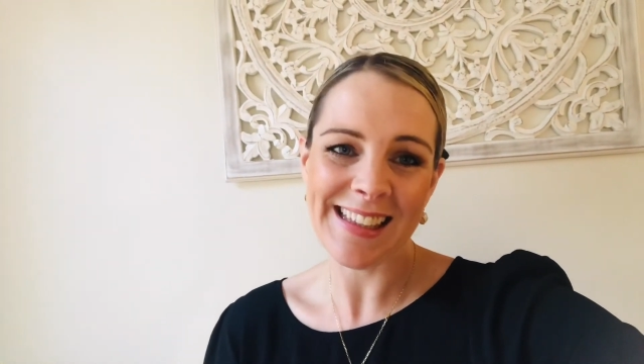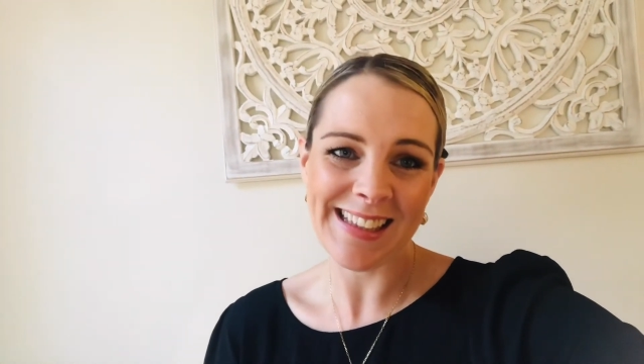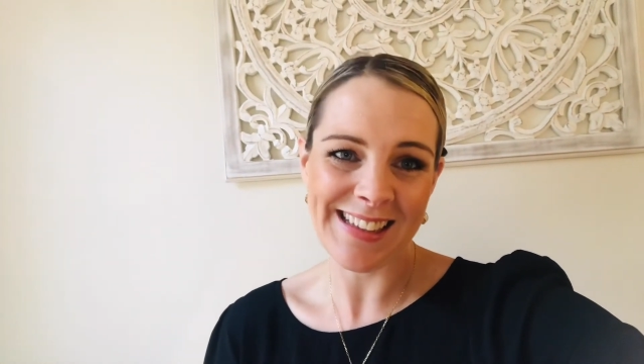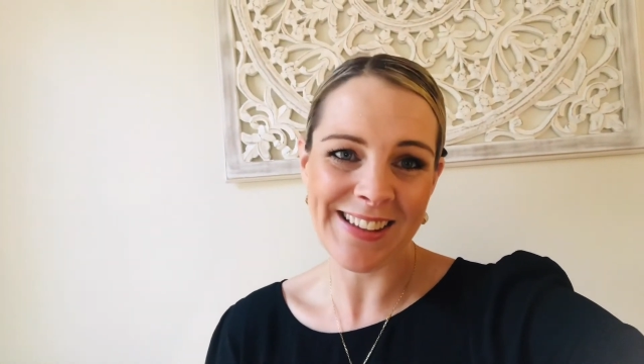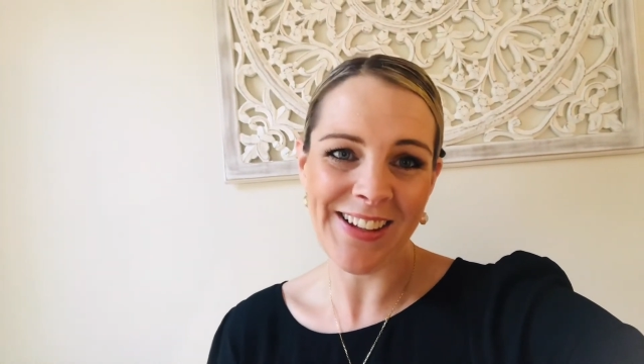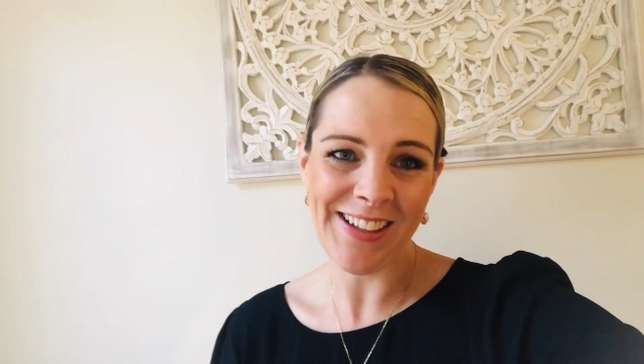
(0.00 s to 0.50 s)

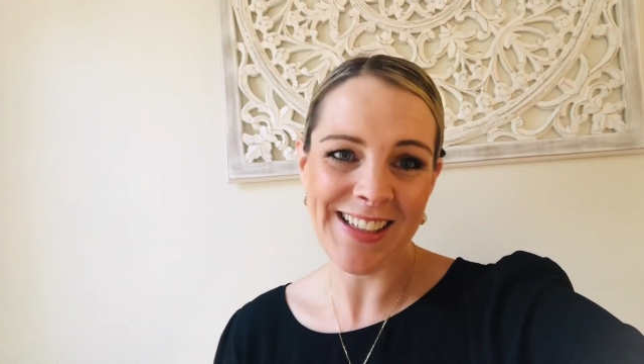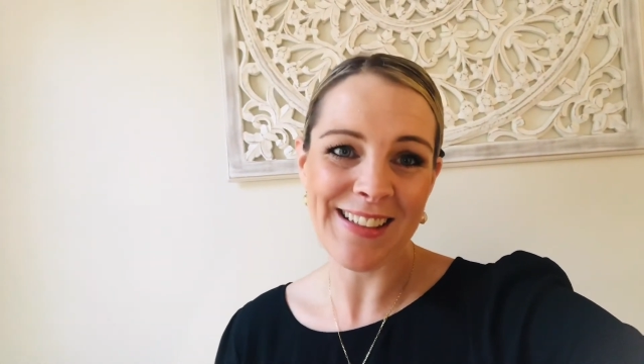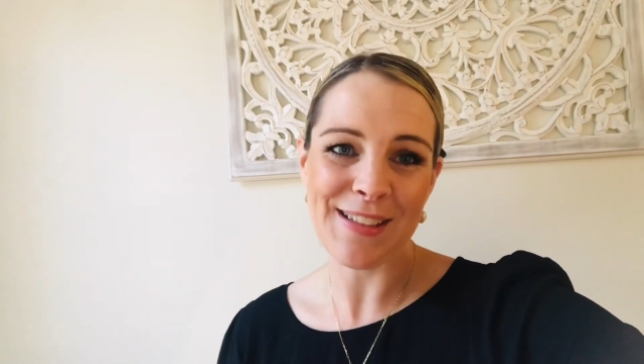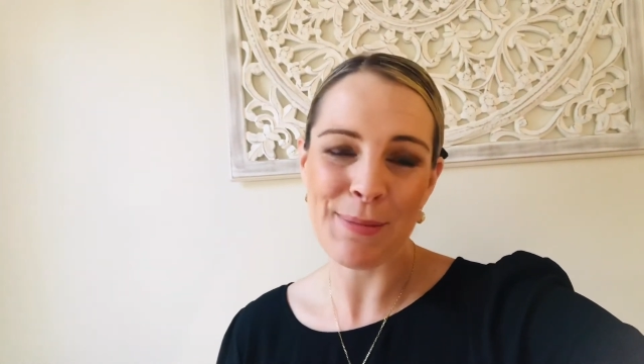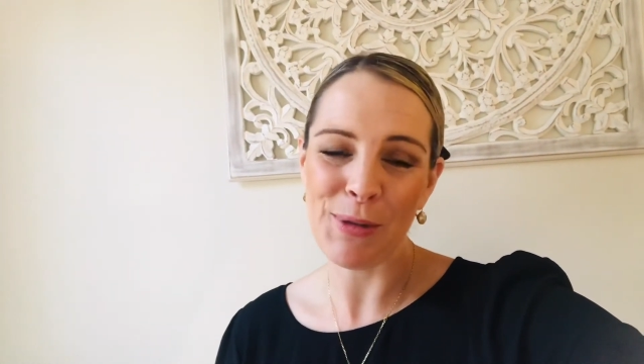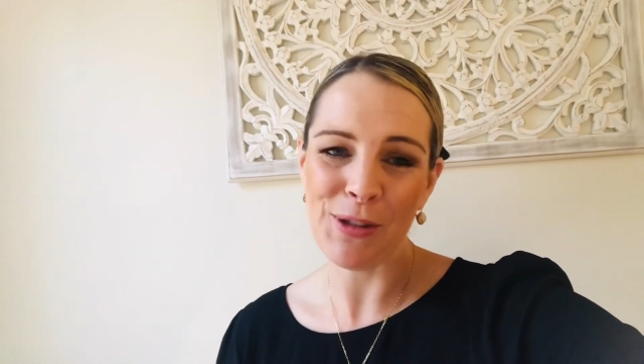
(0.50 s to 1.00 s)
learning
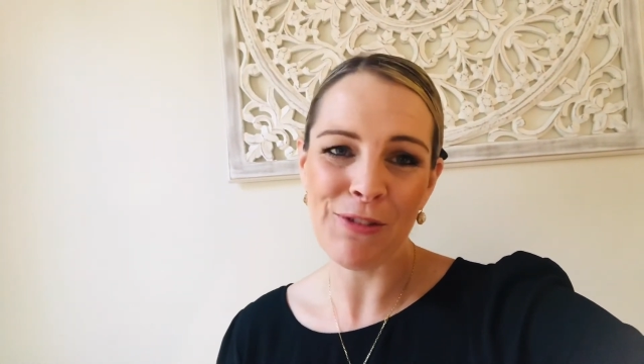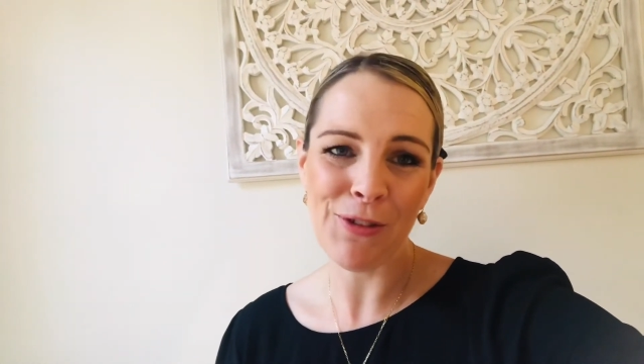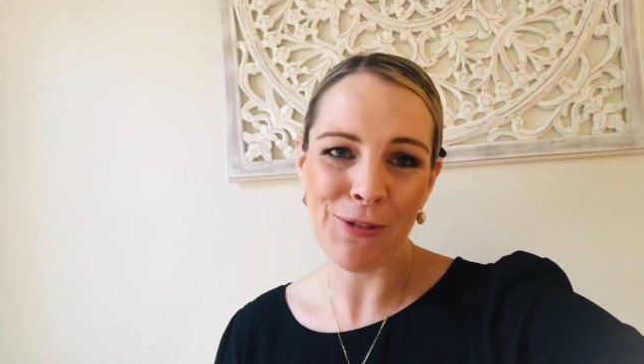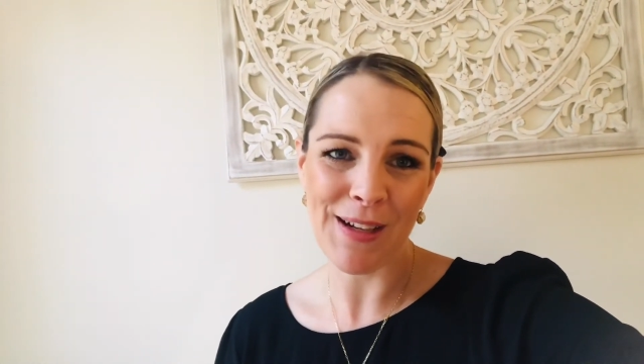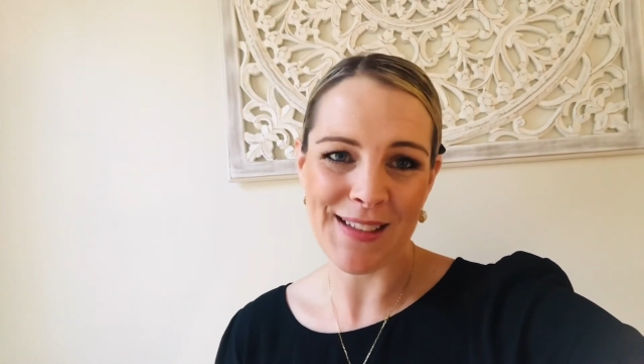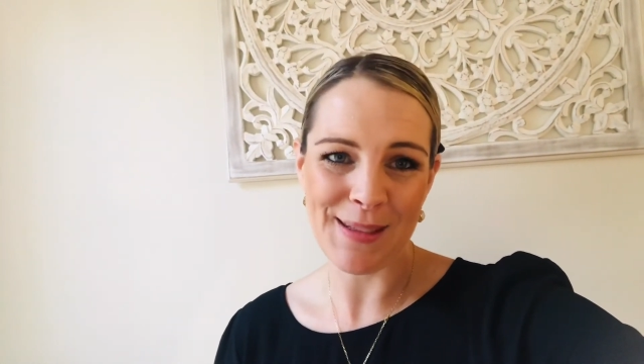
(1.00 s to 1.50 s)
this beautiful
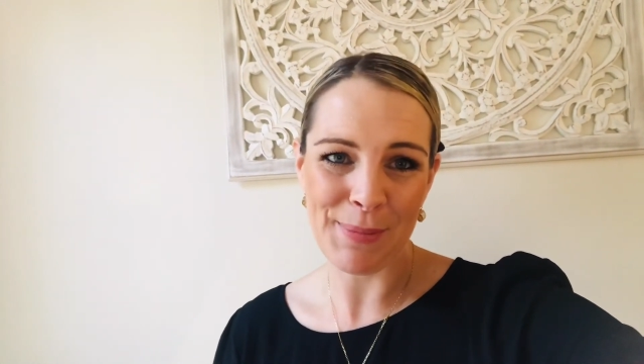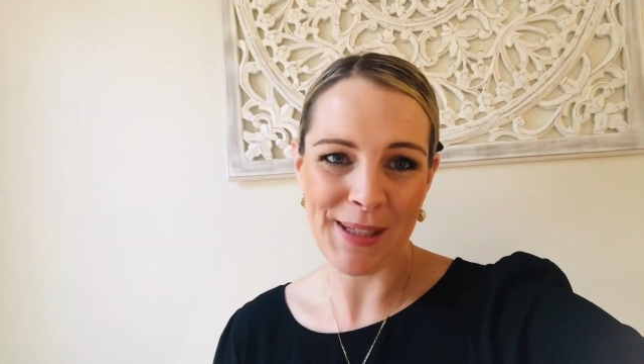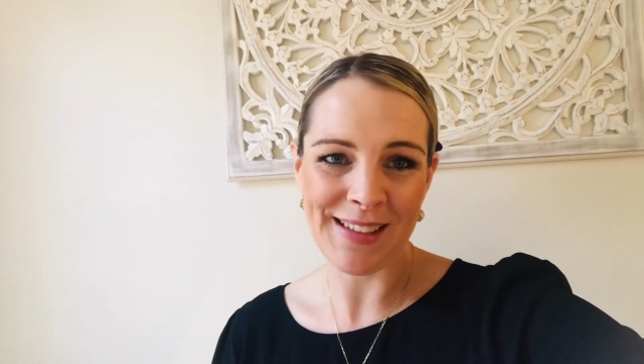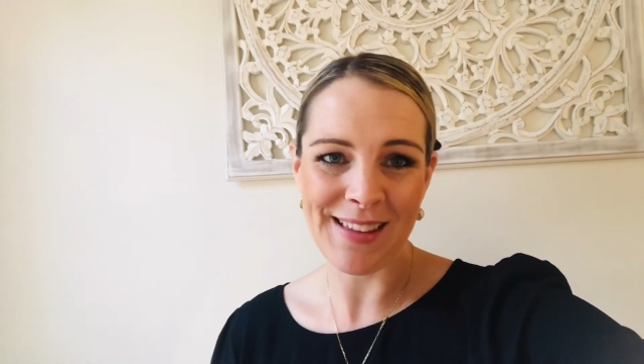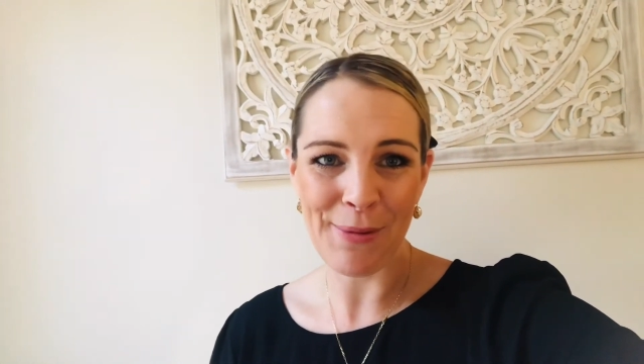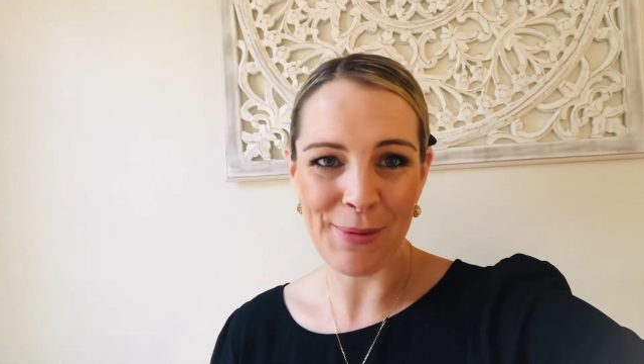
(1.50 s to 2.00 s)

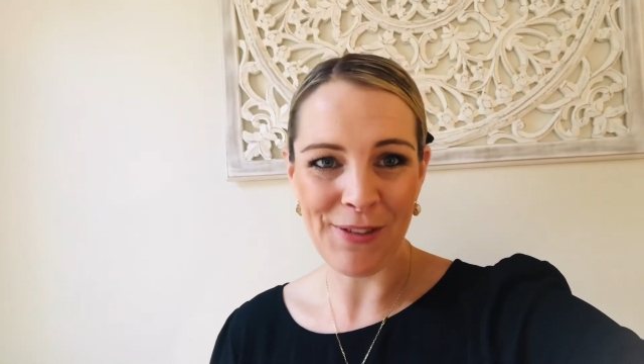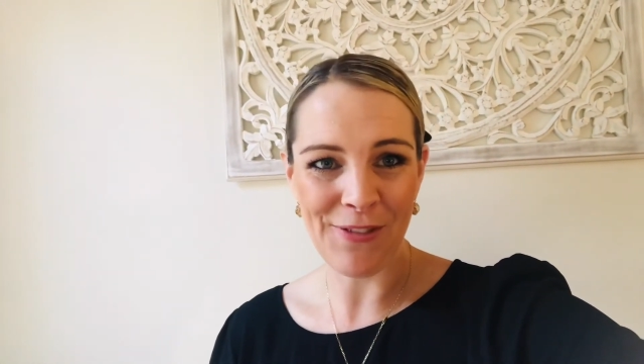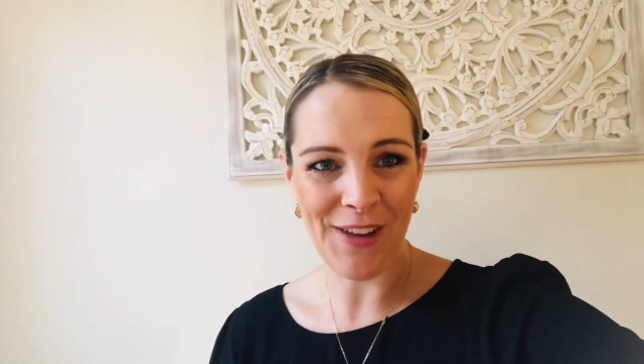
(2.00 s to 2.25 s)
recipe that we've